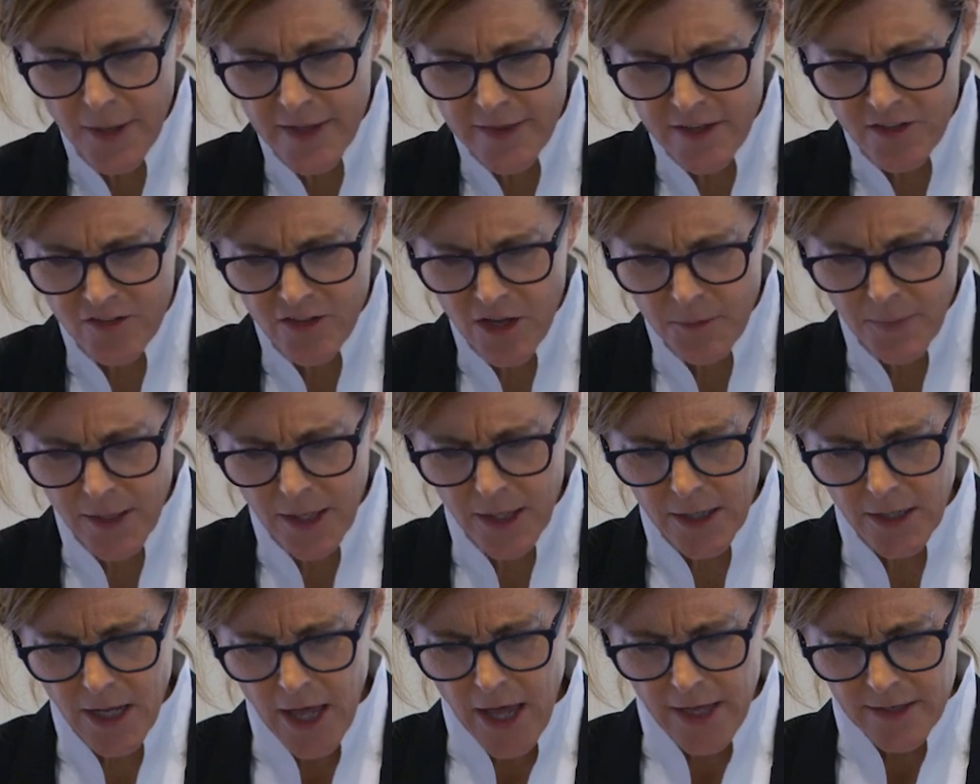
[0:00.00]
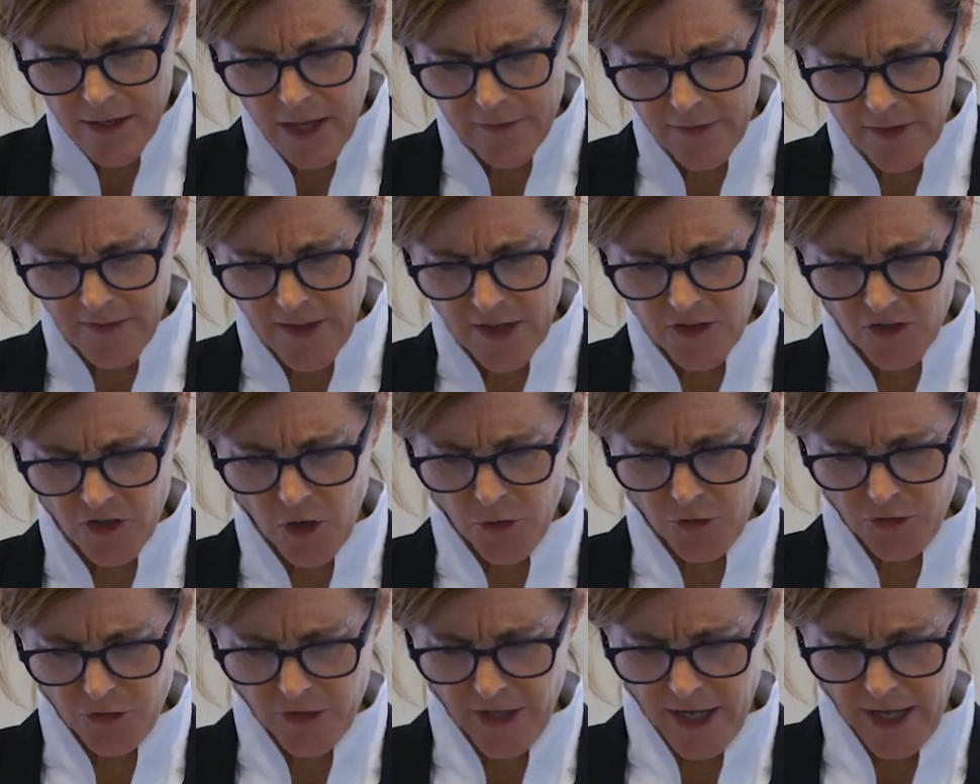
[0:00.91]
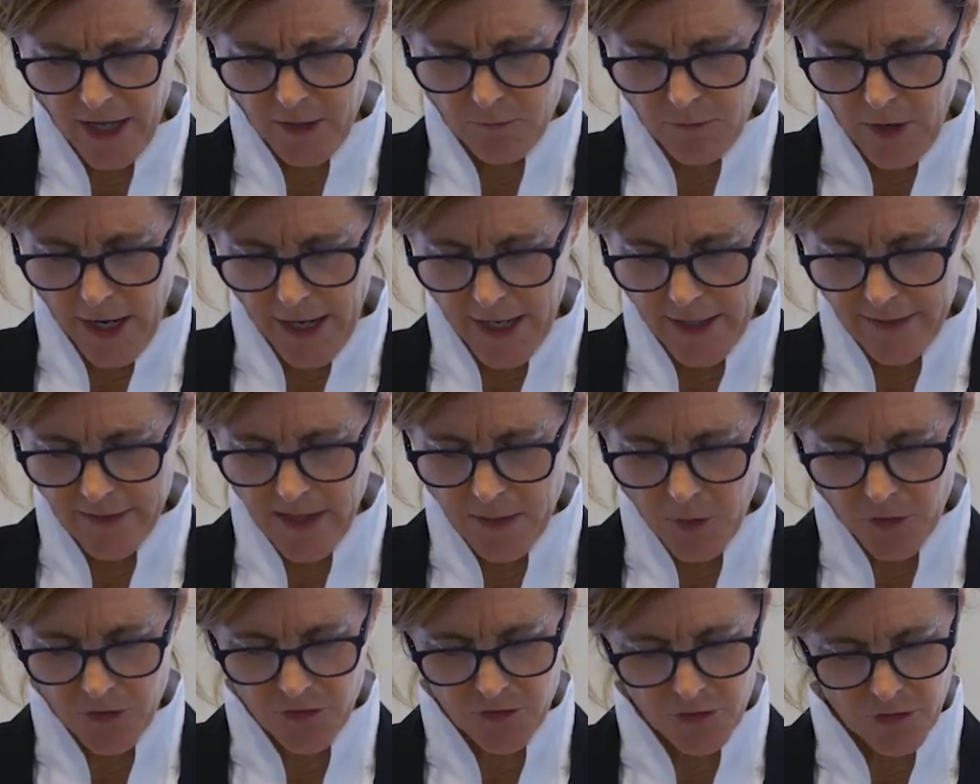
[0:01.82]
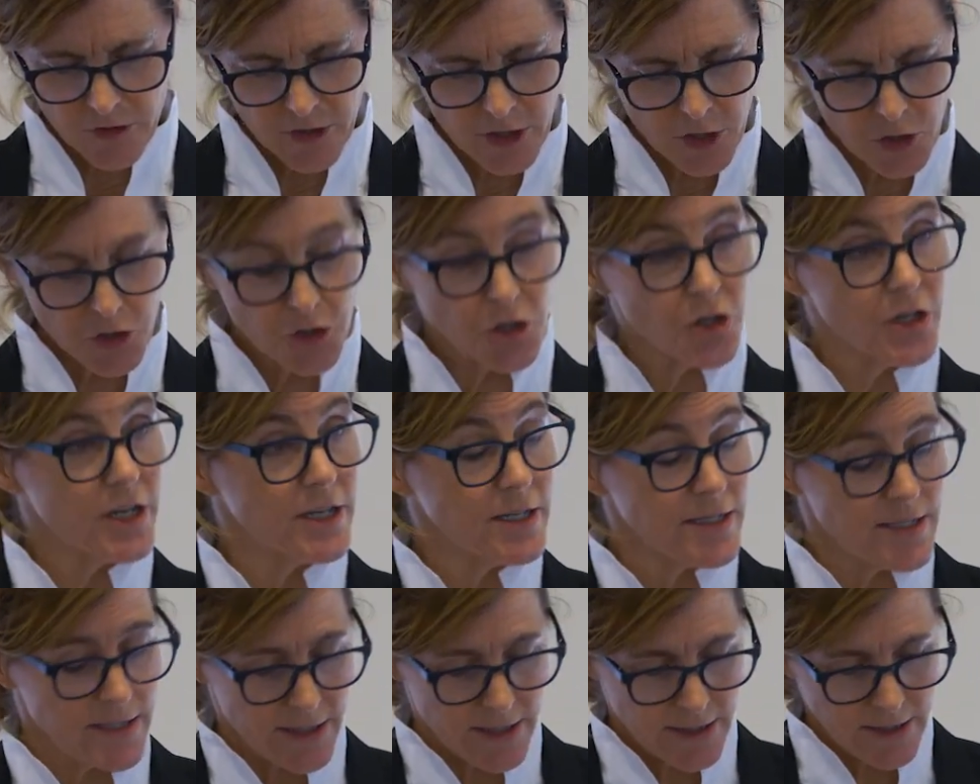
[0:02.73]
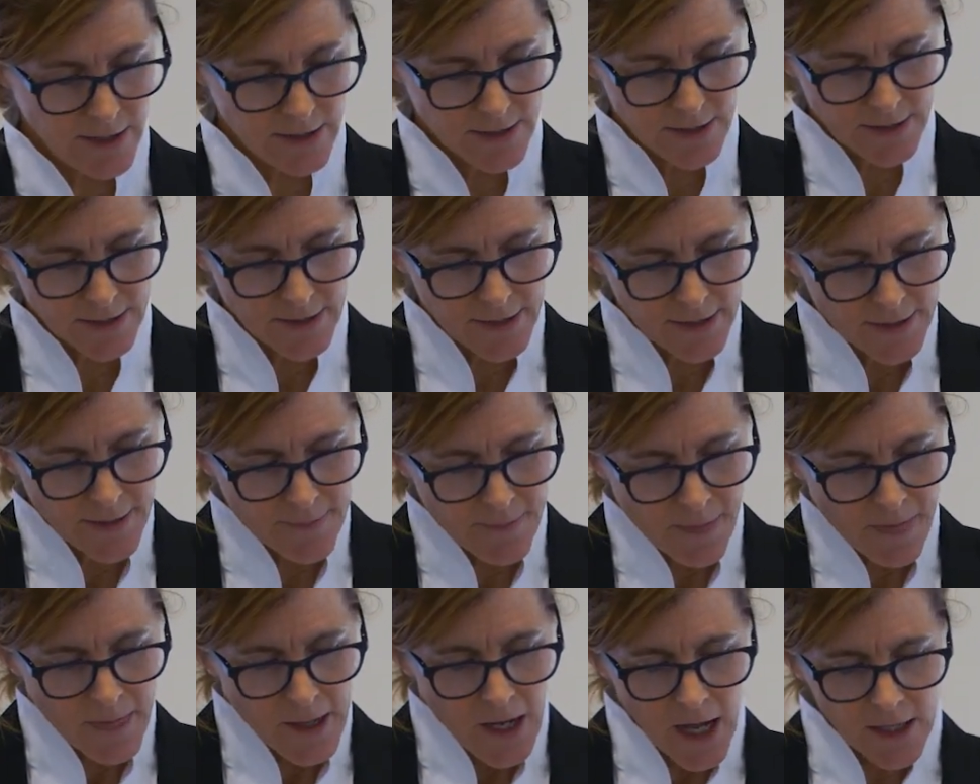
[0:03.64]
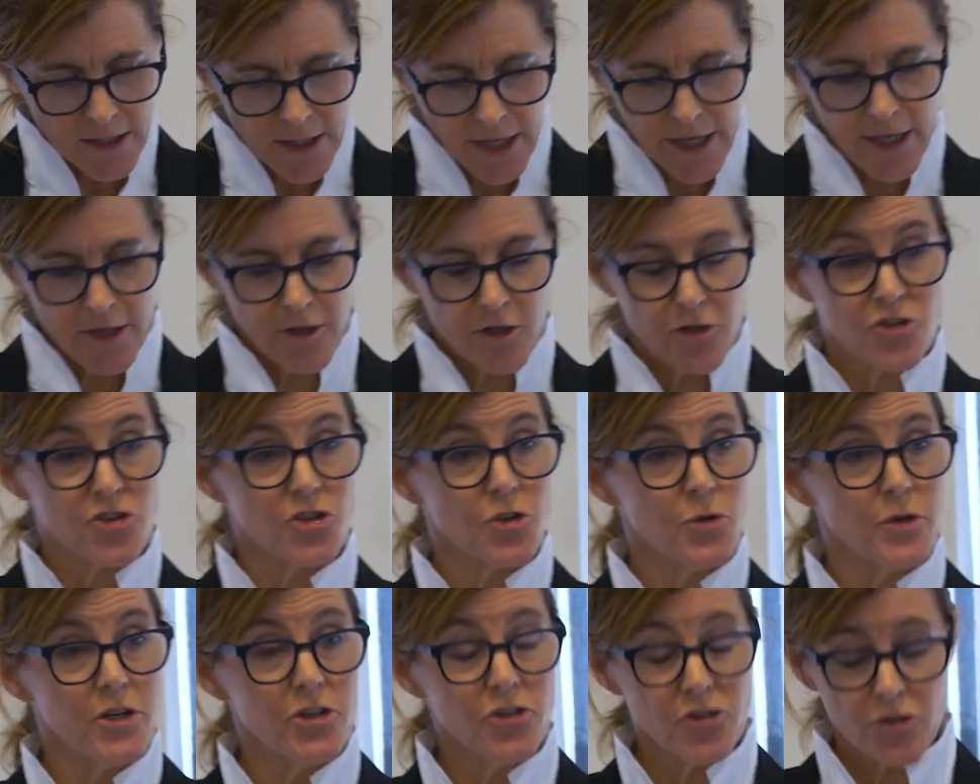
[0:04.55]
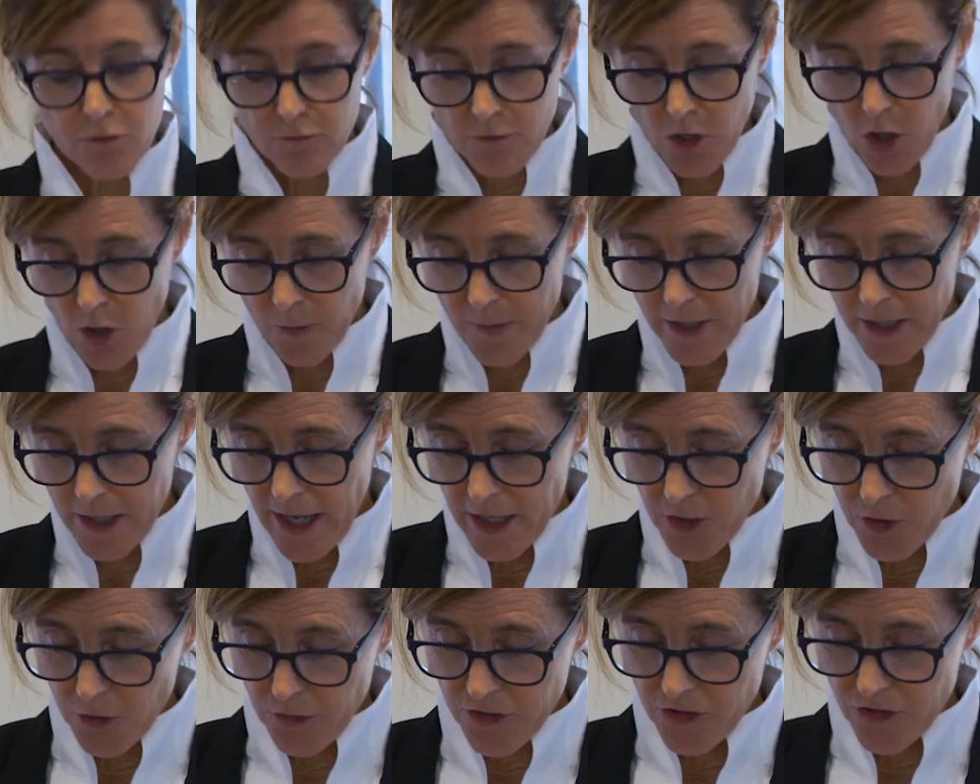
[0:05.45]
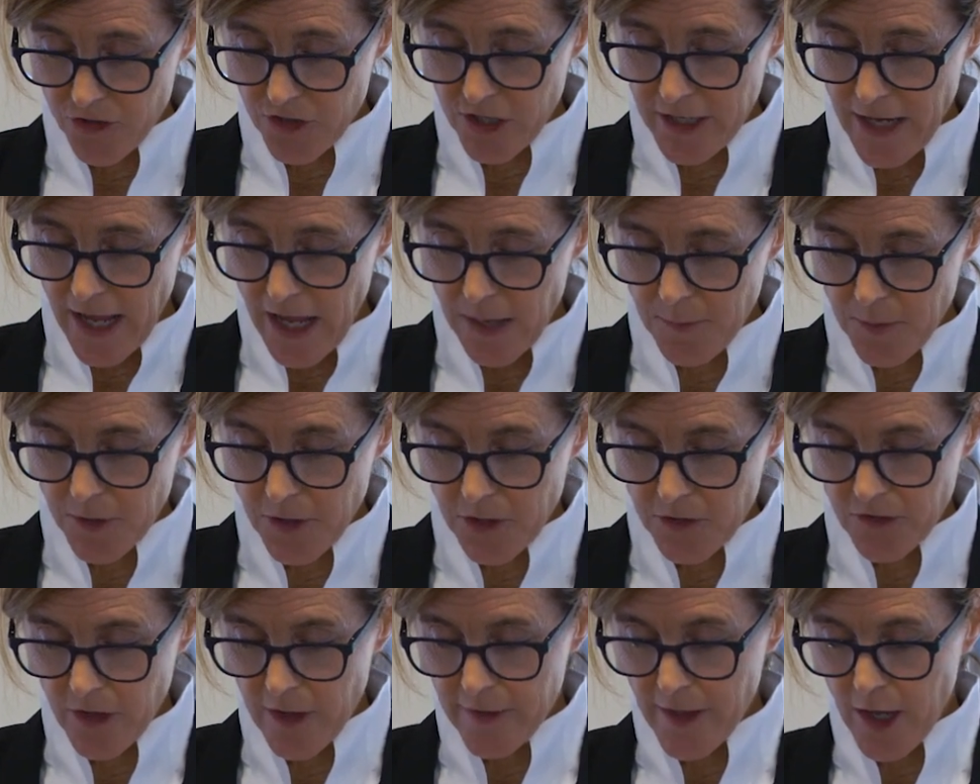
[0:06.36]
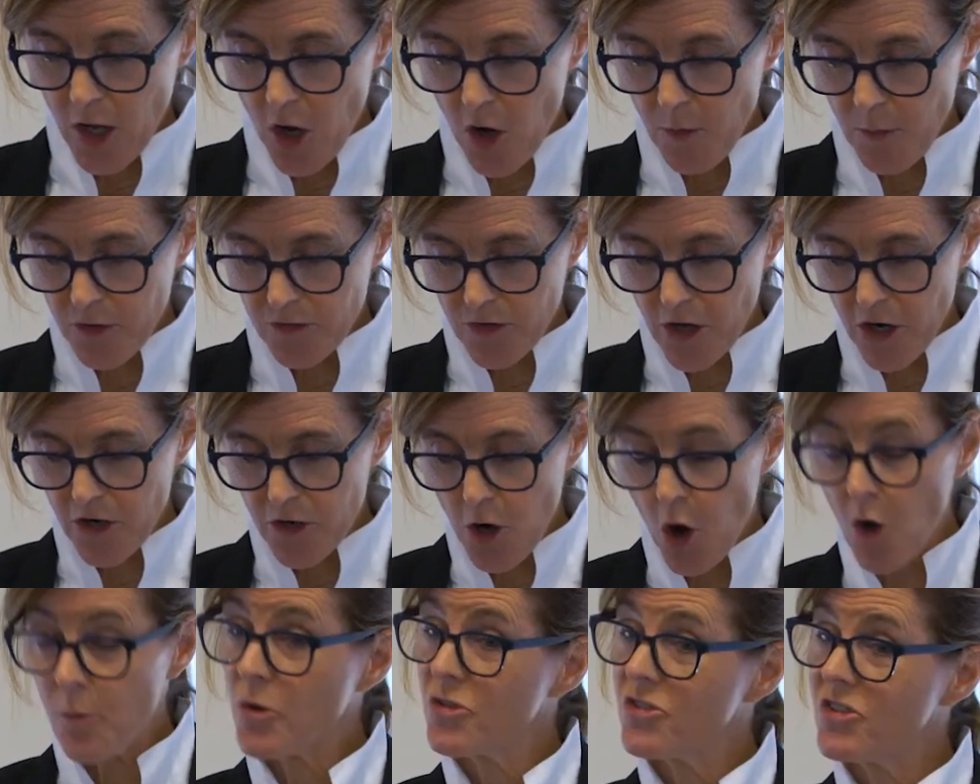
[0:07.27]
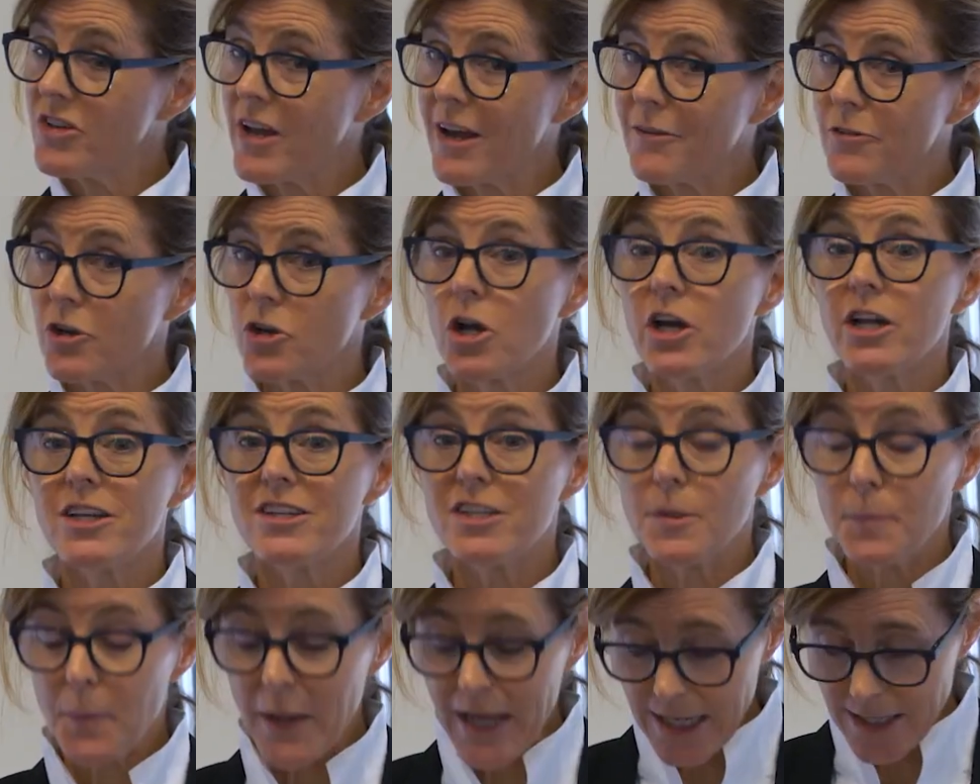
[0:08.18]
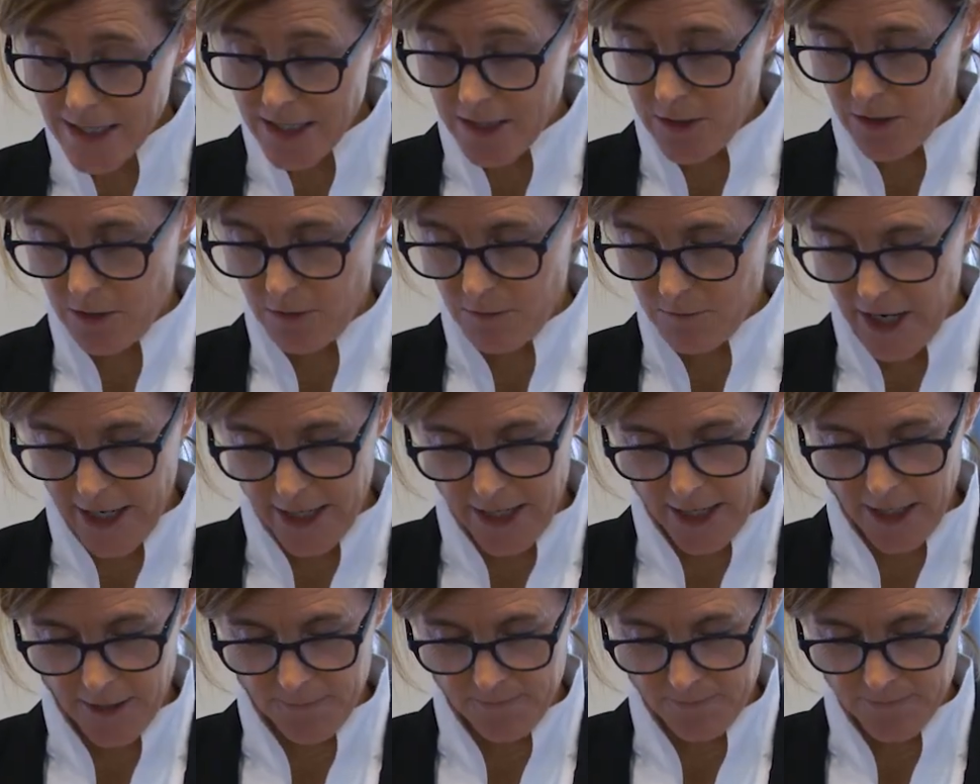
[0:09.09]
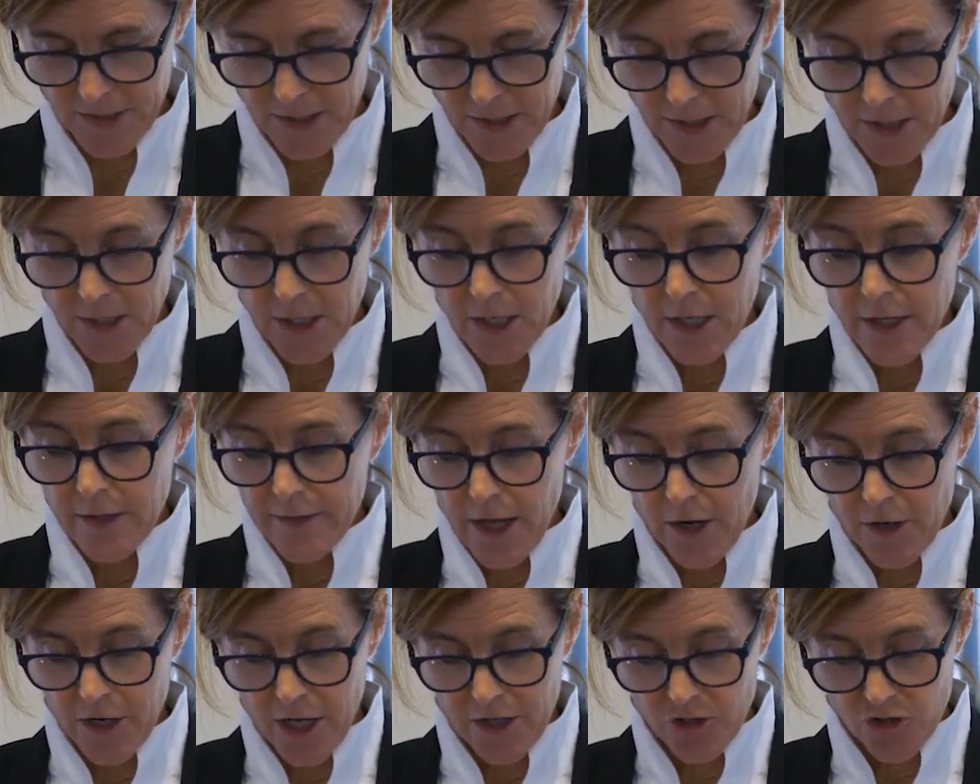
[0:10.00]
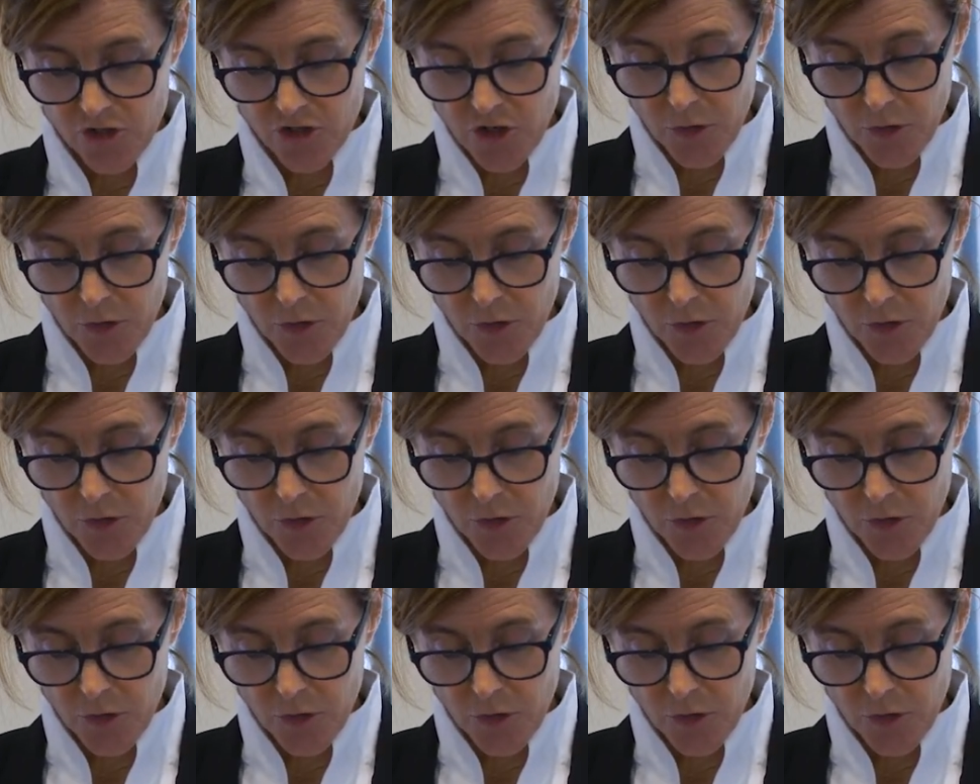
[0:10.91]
By this I mean, not that they don't or can't write, they most certainly could and did, Unlike their Jewish, Roman, and Christian neighbors, they almost are almost never depicted writing. They are not